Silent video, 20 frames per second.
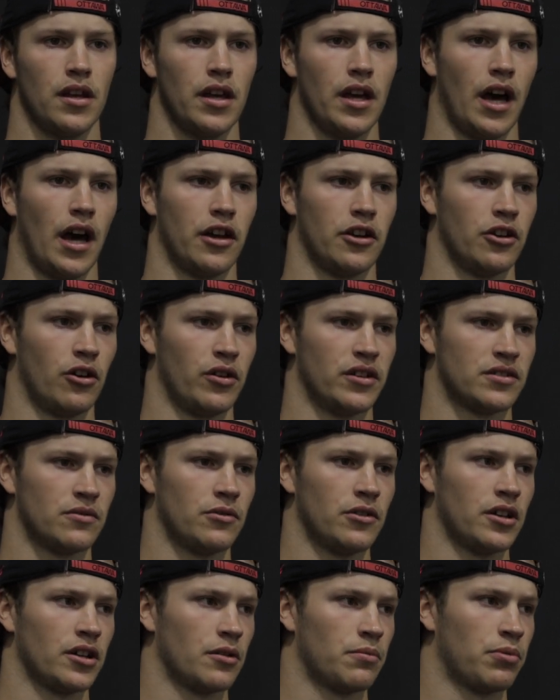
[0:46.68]
Yeah, you know, he's a
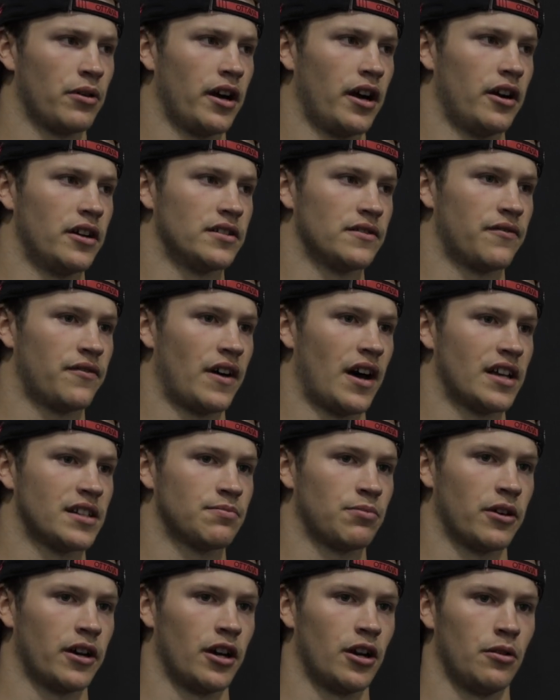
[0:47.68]
really good player. He's a
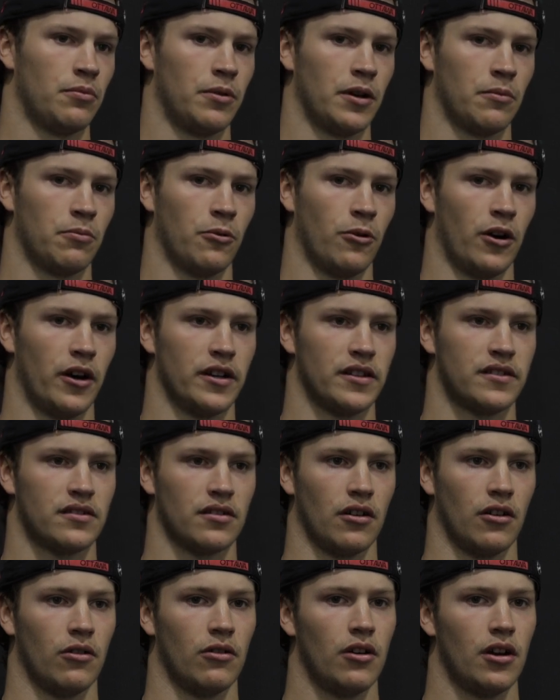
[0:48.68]
fast player, a big boy.
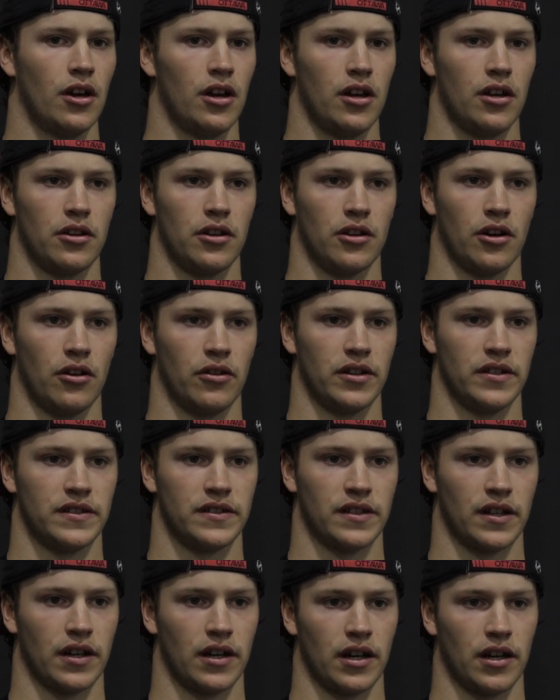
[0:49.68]
So, you know,
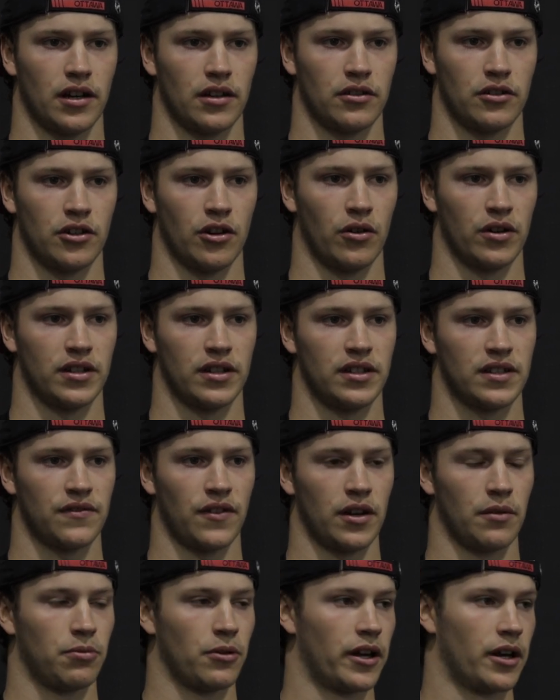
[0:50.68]
he's
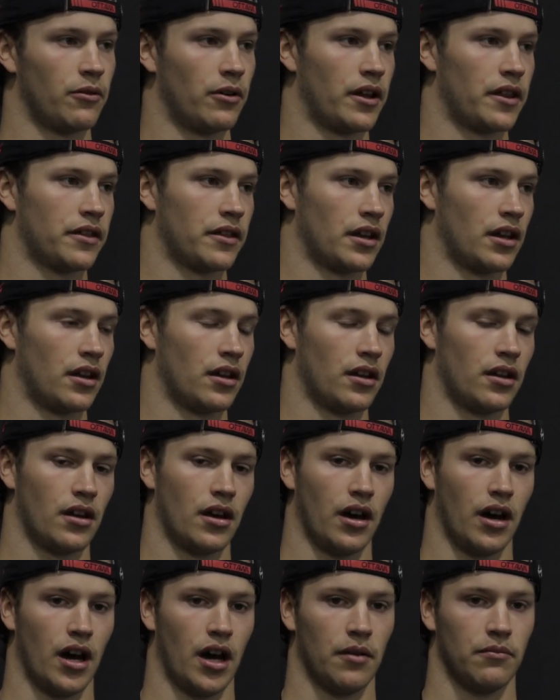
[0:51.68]
fun to play with, and,
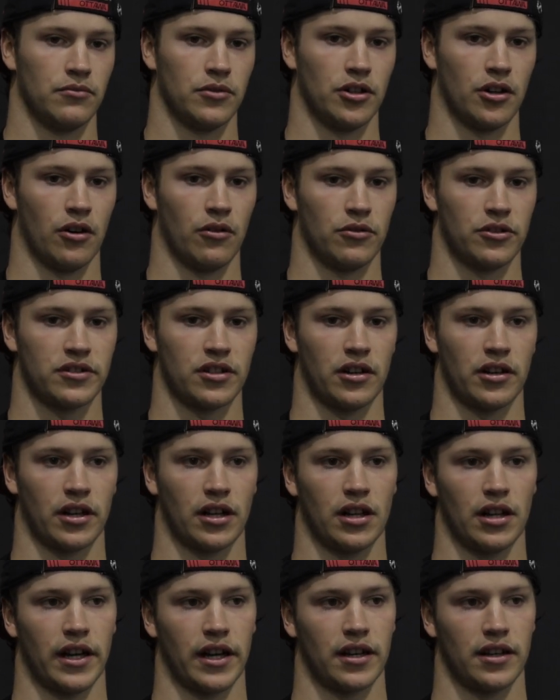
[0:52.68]
you know, we're starting
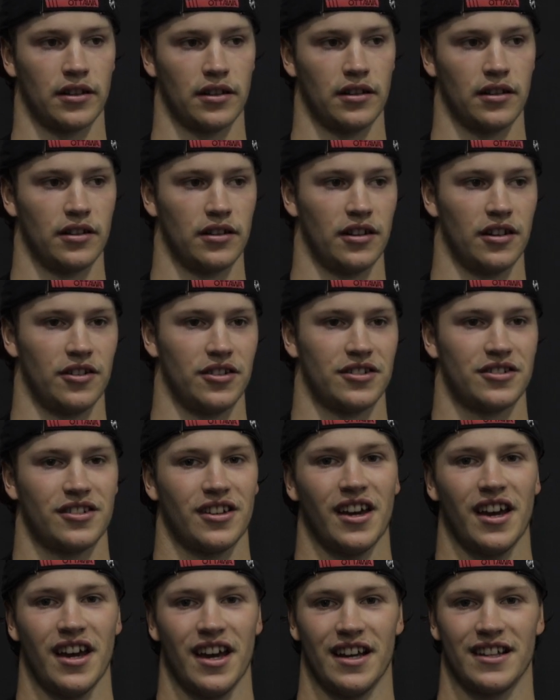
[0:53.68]
to click.
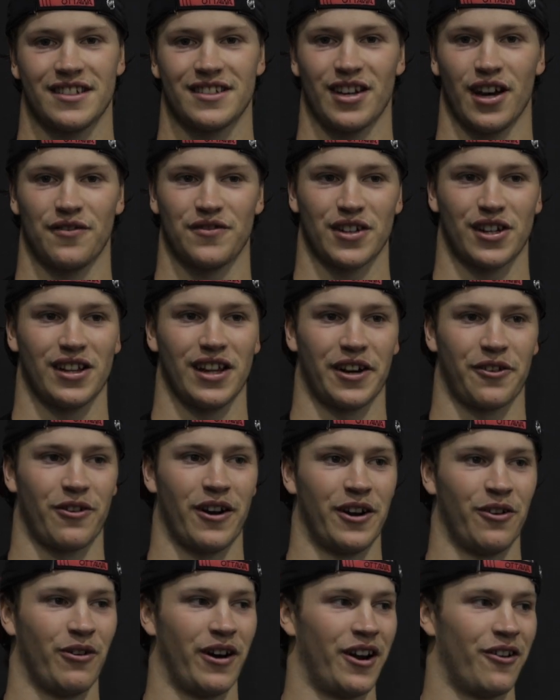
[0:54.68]
It's tough to click
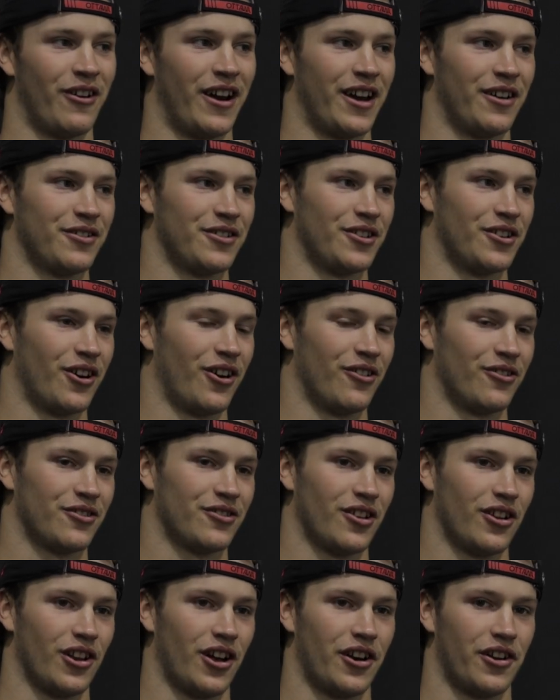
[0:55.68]
right away, right? You know,
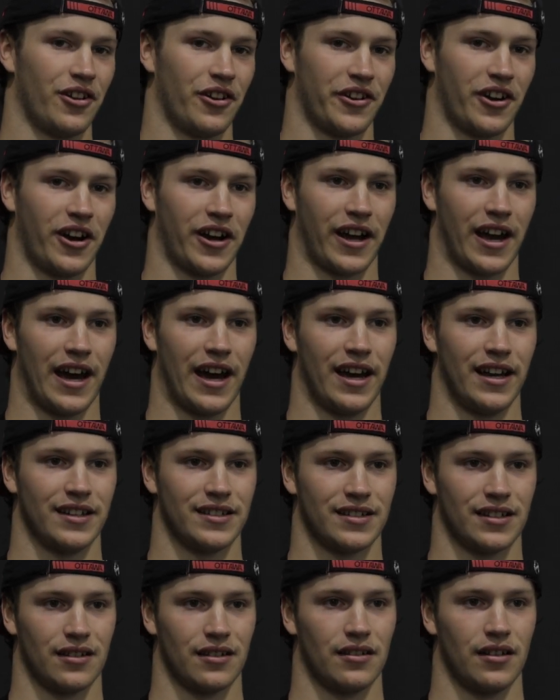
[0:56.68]
a lot of the young
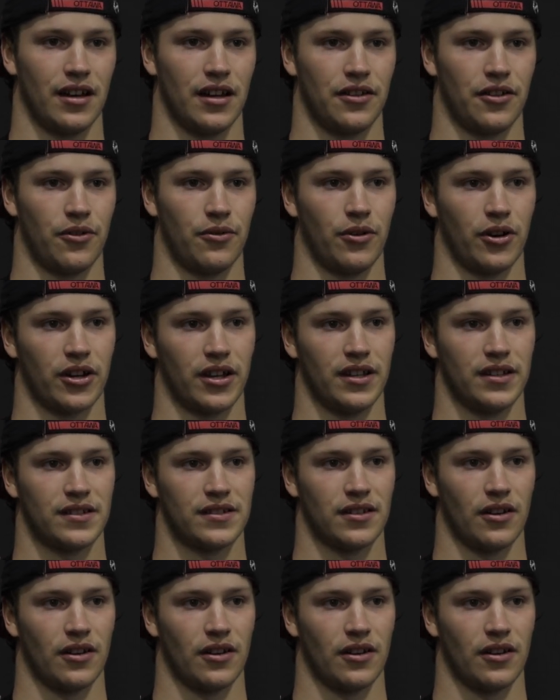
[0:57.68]
guys and they're rookies.